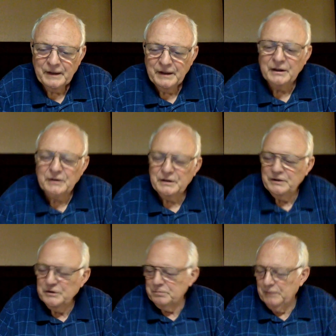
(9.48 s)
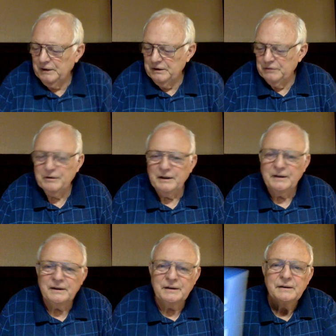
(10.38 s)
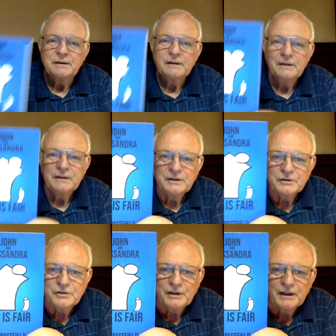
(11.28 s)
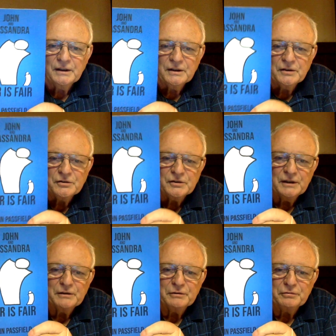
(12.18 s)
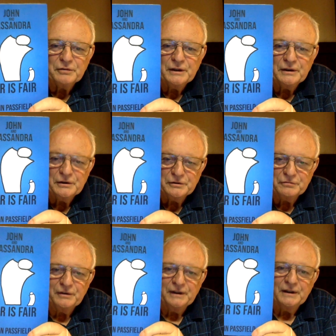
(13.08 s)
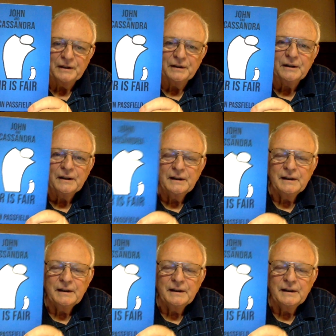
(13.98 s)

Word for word: Here is my novella, John and Cassandra, Fair is Fair.